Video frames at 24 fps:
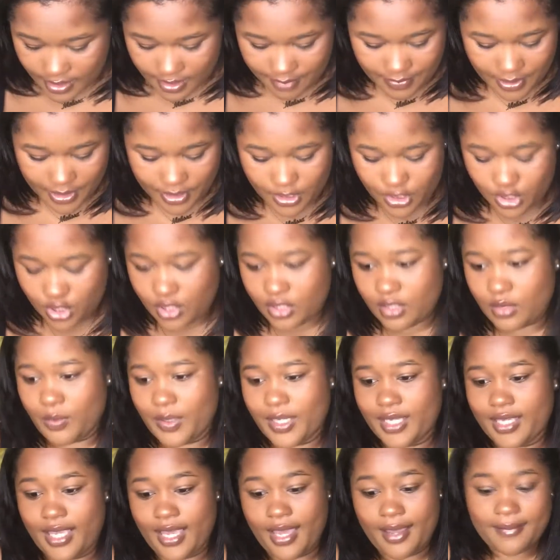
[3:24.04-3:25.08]
I'm not gonna show you the
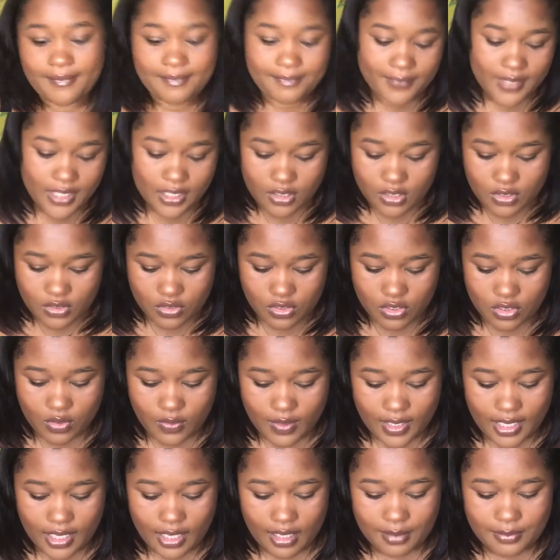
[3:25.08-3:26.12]
wig yet. So
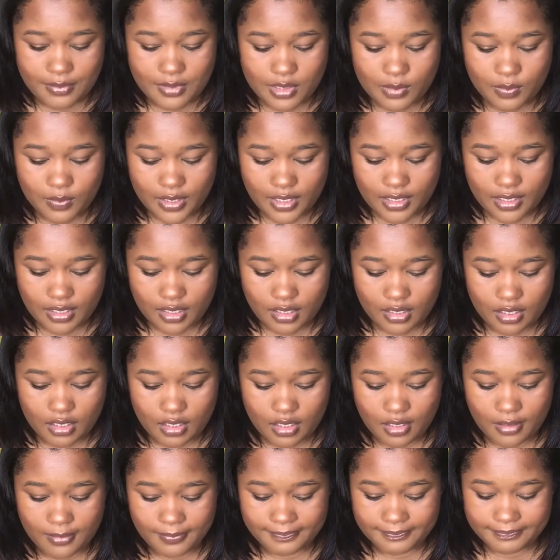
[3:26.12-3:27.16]
it comes with
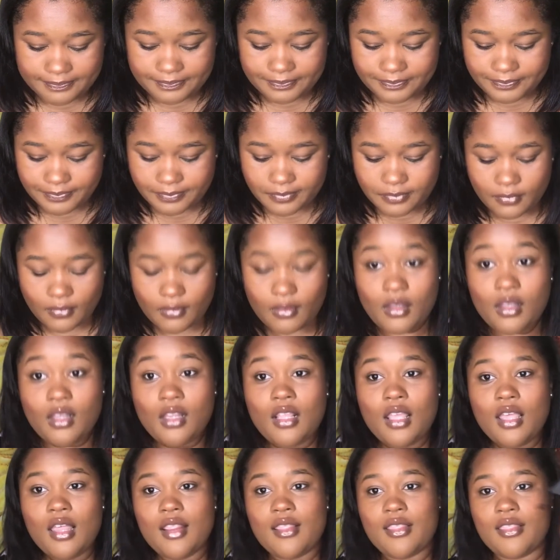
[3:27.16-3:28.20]

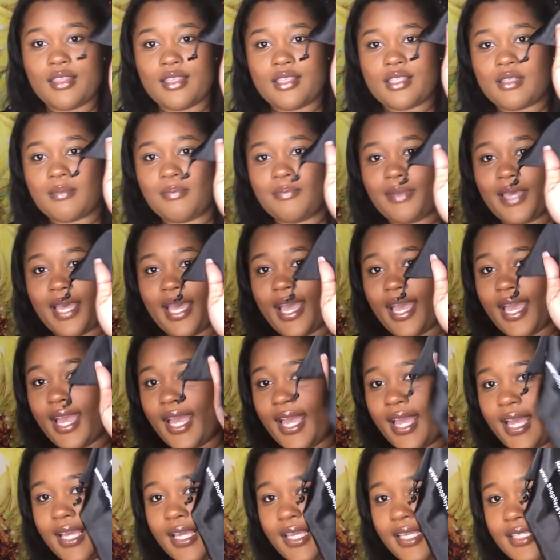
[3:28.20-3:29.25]
this
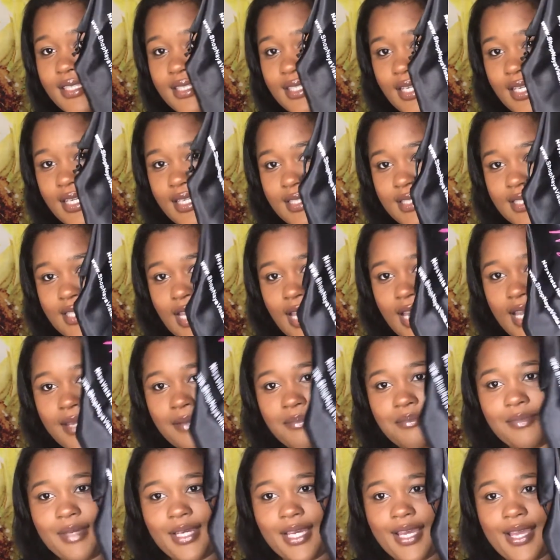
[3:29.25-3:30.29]
bag. It's like a
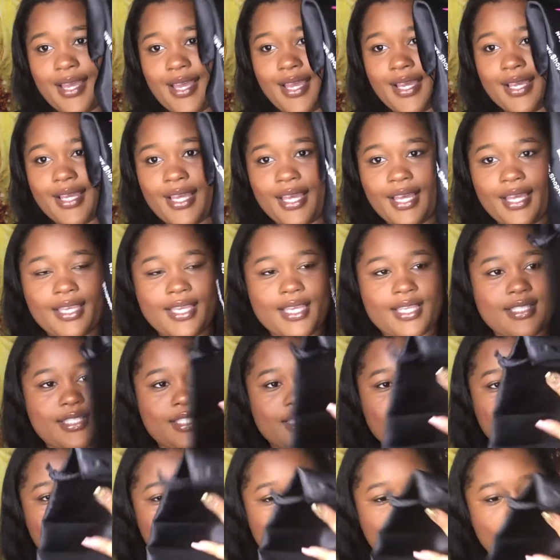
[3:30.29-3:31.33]
satin bag. I guess
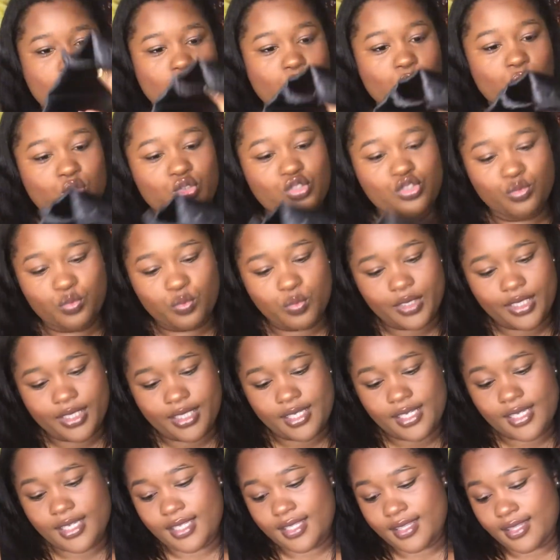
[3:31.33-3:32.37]
it's to hold your
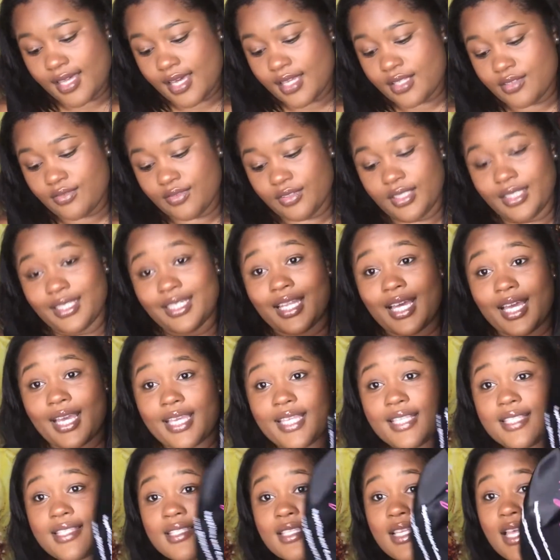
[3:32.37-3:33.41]
wig. That's really
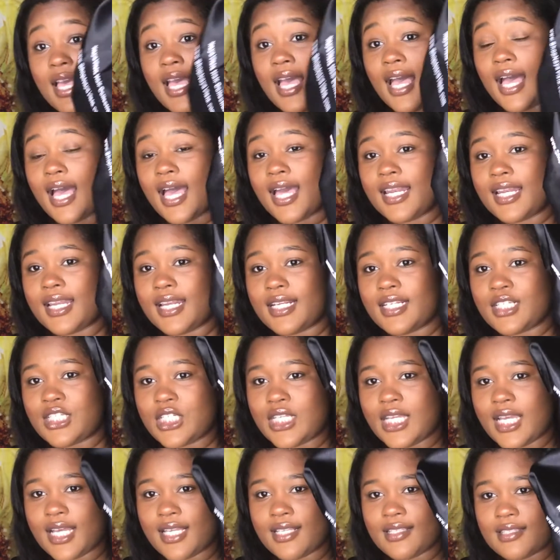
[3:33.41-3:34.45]
nice. And
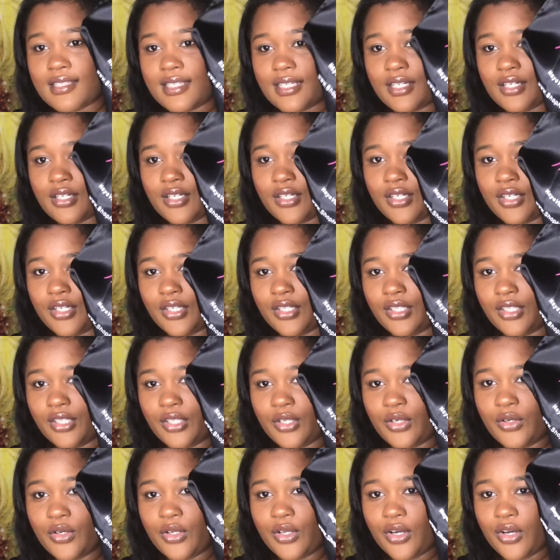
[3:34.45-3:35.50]
she has like her
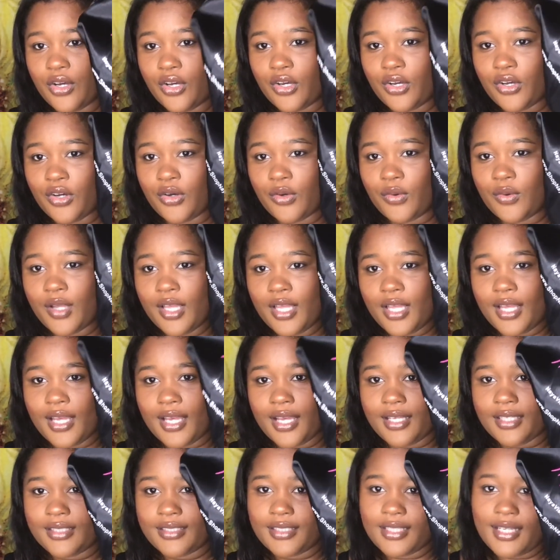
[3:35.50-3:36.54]
logo,
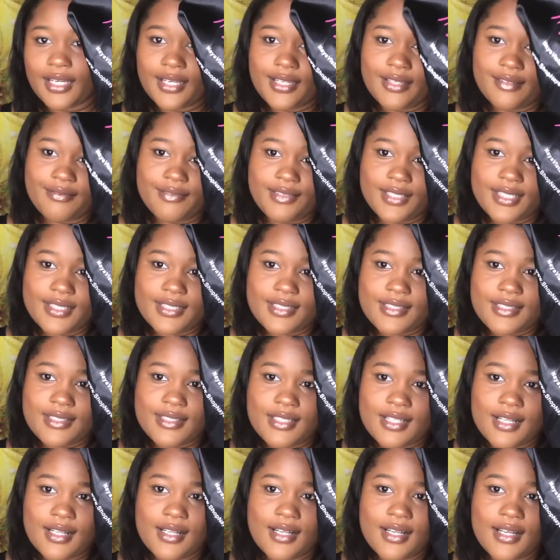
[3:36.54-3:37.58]

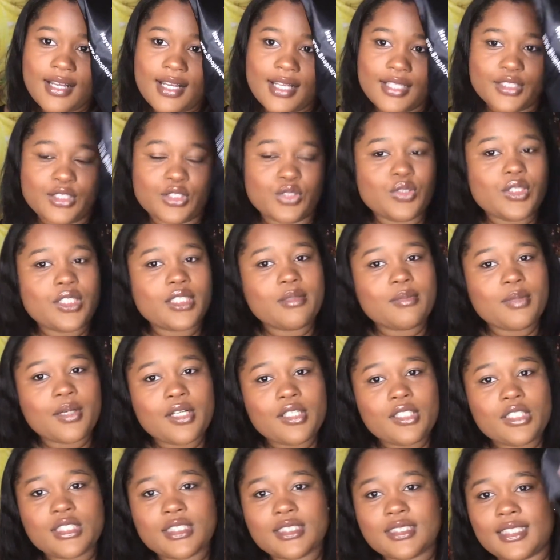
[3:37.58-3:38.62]
Nayavista, and you can
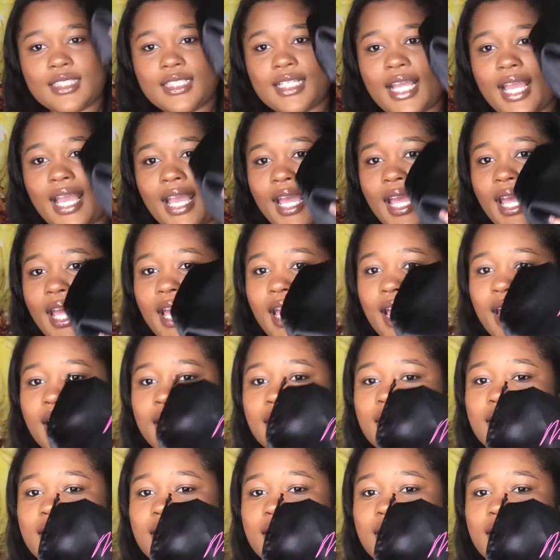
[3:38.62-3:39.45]
purchase it at